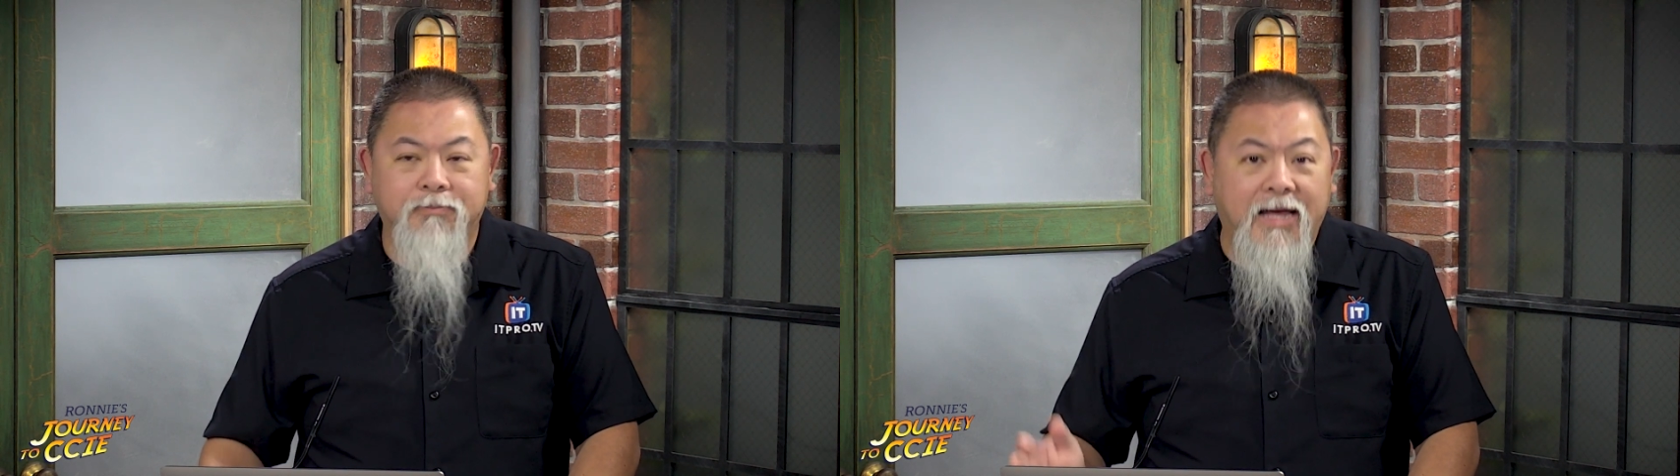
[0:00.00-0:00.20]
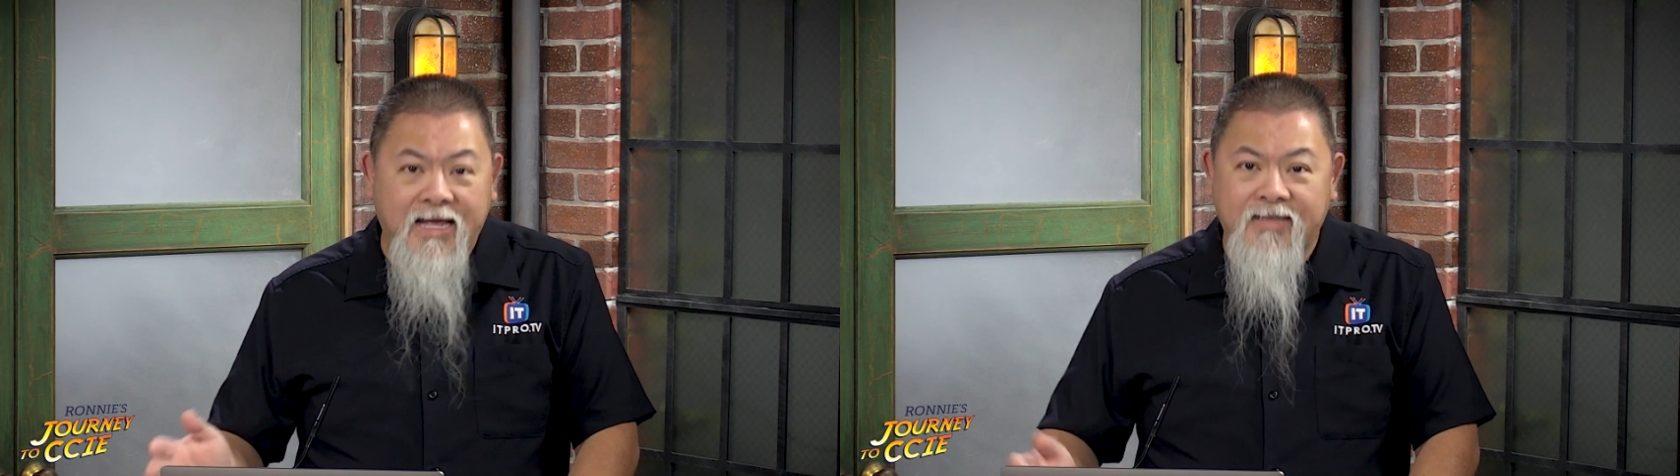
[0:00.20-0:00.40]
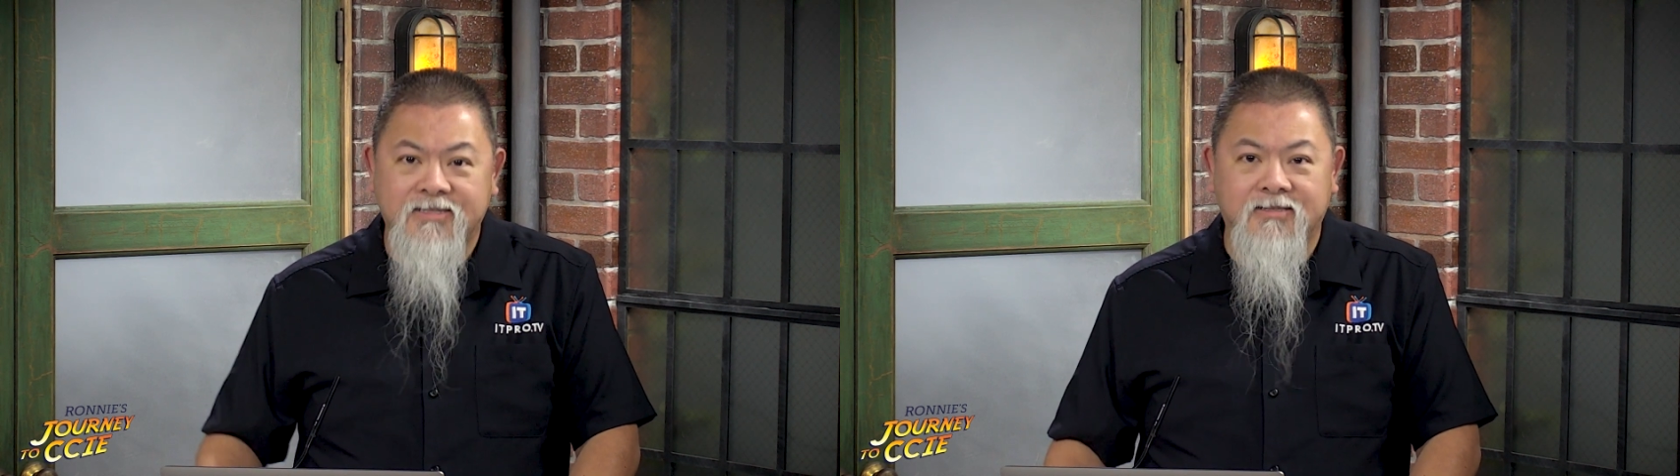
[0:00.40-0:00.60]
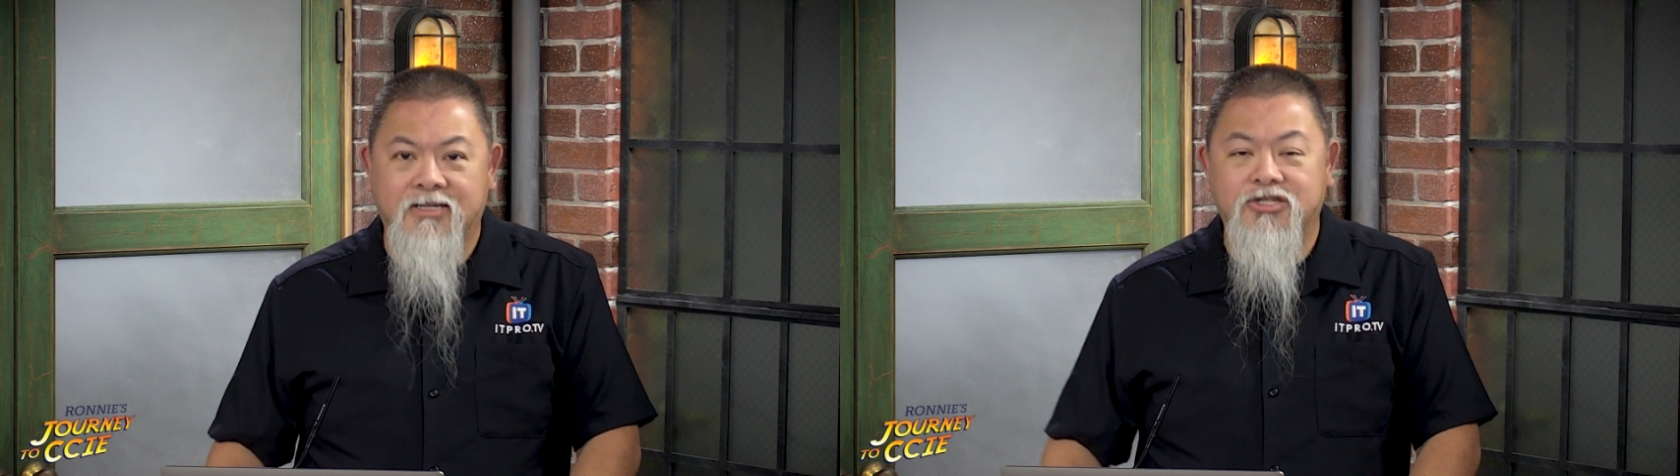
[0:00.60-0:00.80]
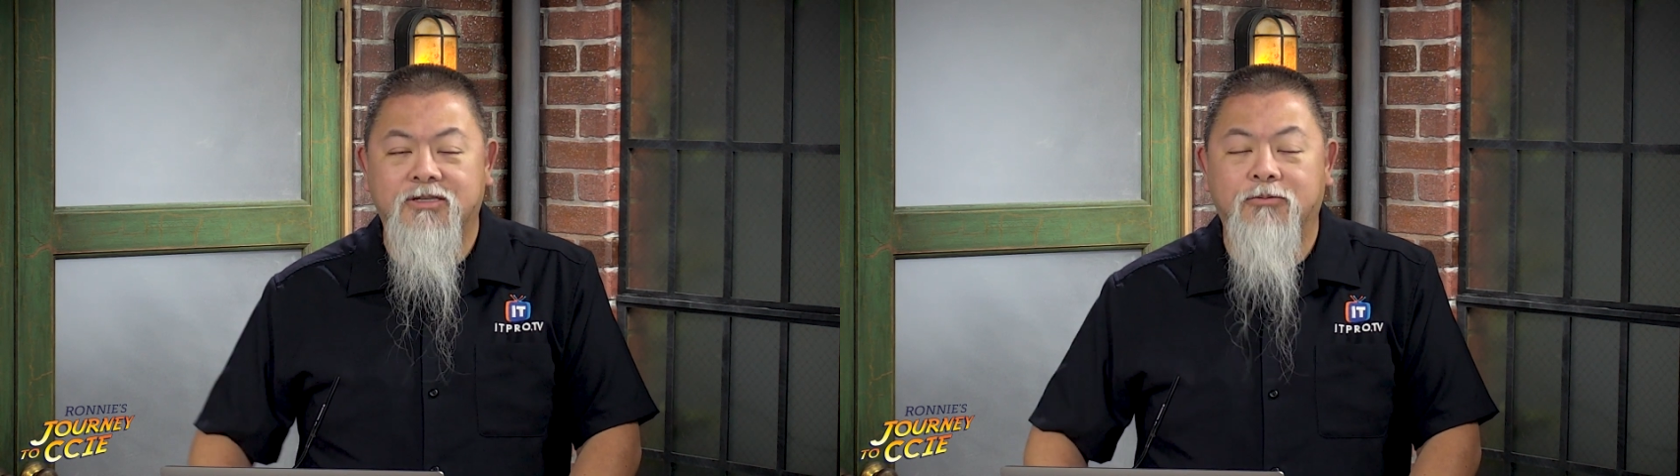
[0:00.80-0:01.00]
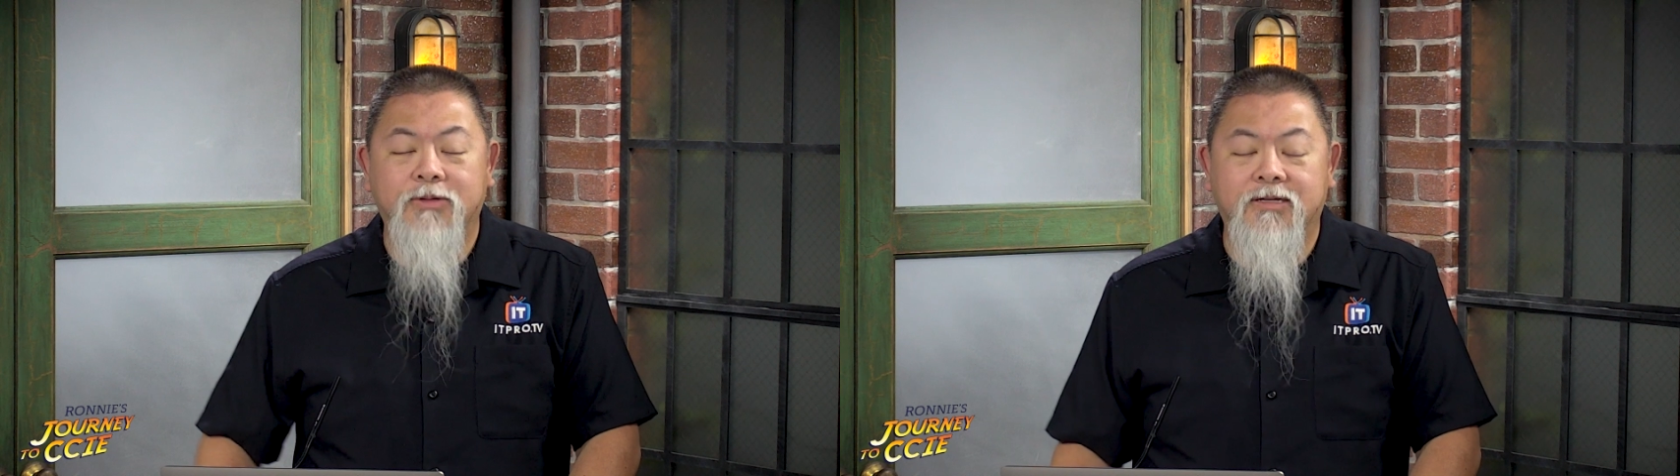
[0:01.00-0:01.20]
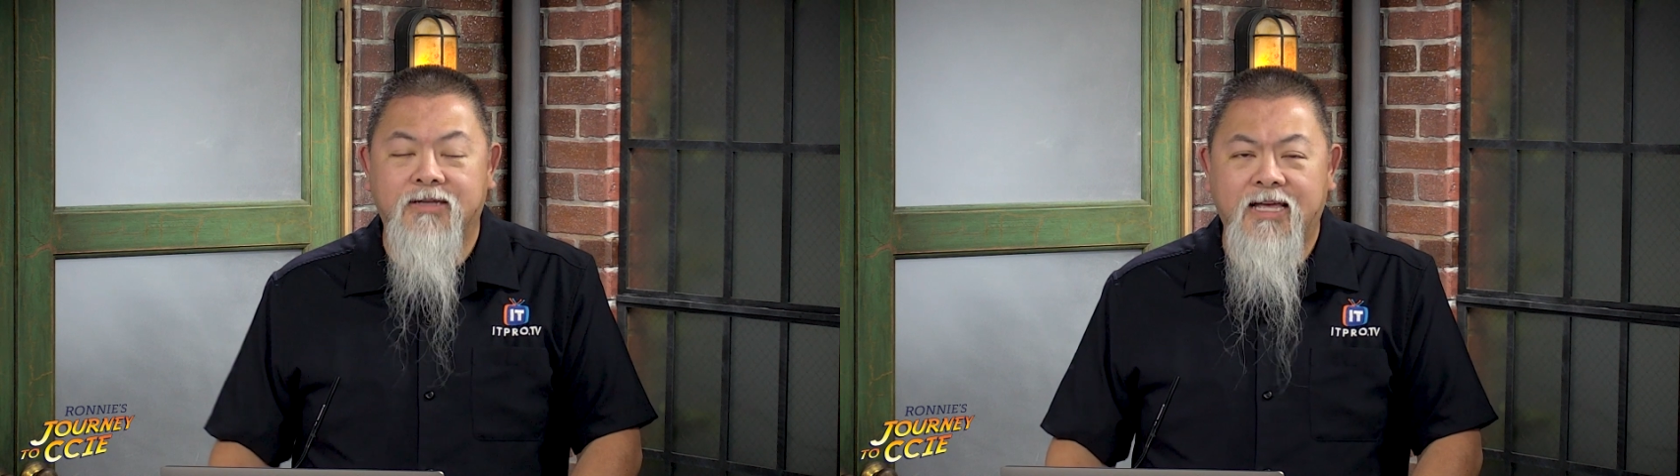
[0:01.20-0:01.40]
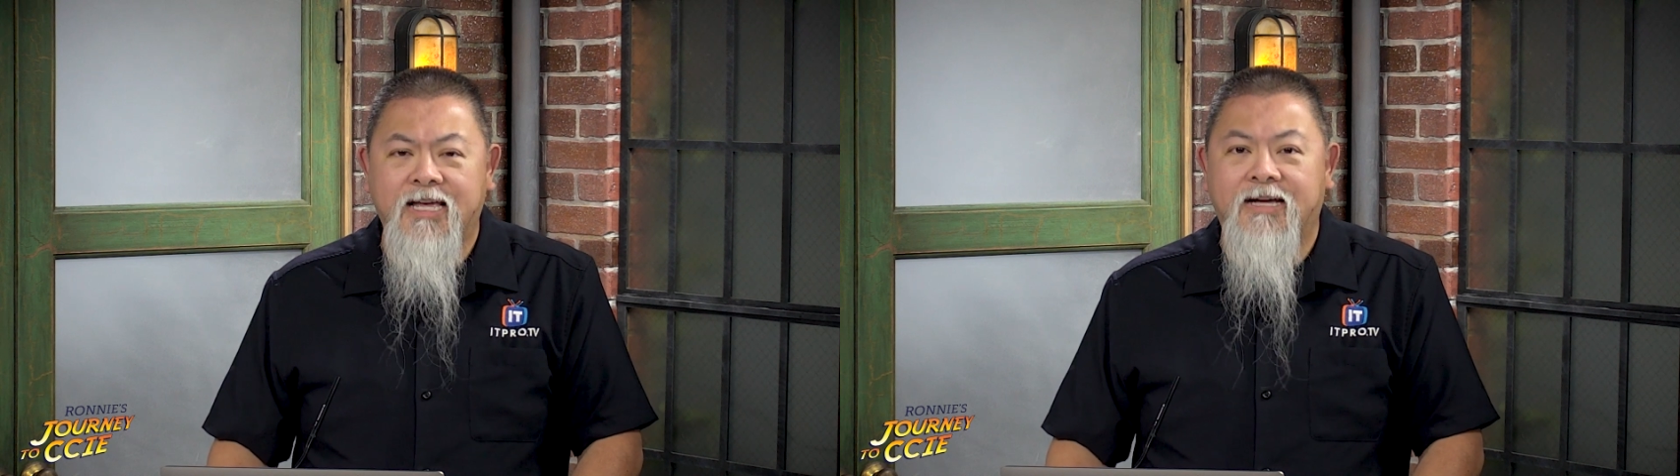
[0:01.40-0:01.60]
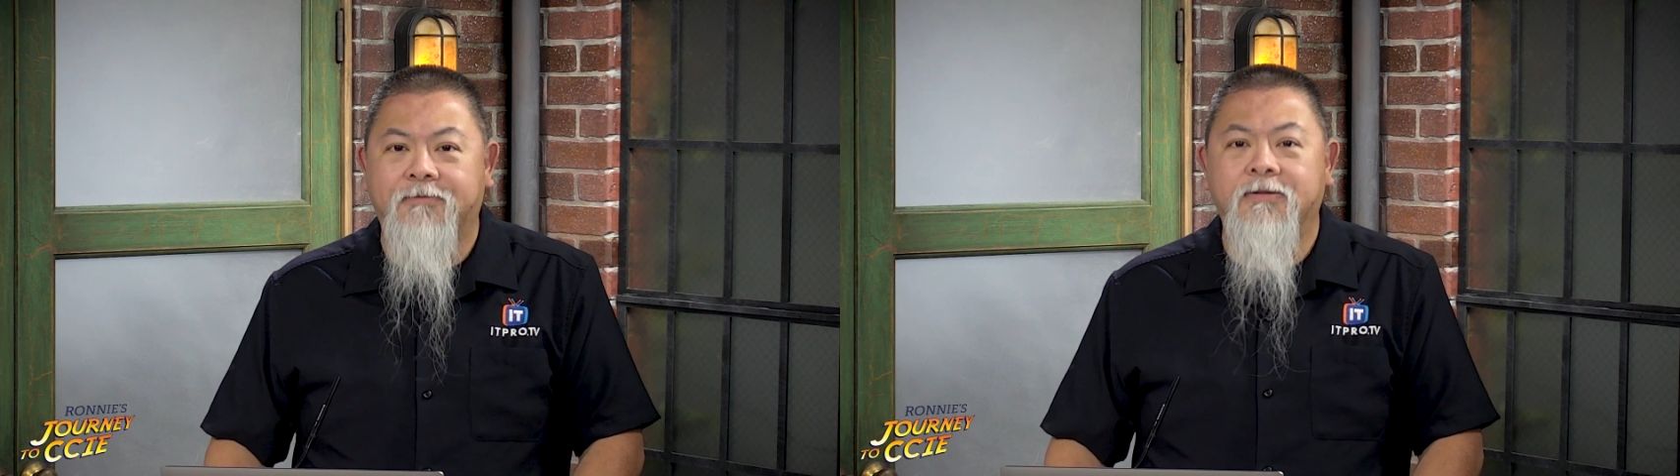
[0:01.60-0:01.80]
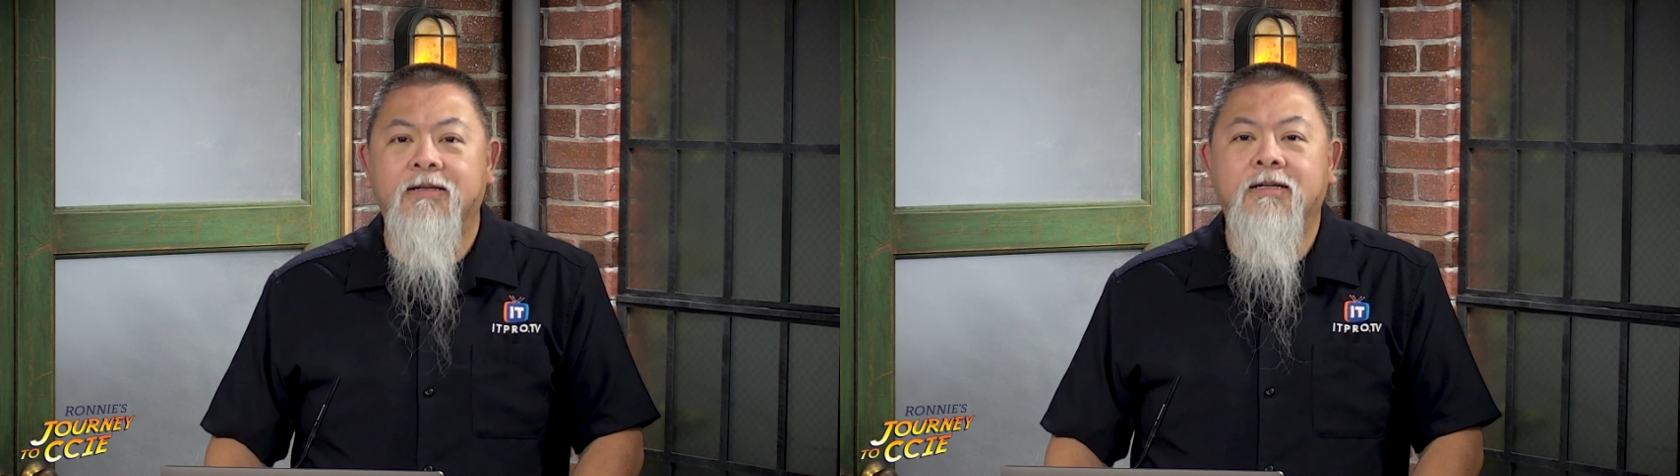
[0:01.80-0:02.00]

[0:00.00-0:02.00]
path selection that we can have.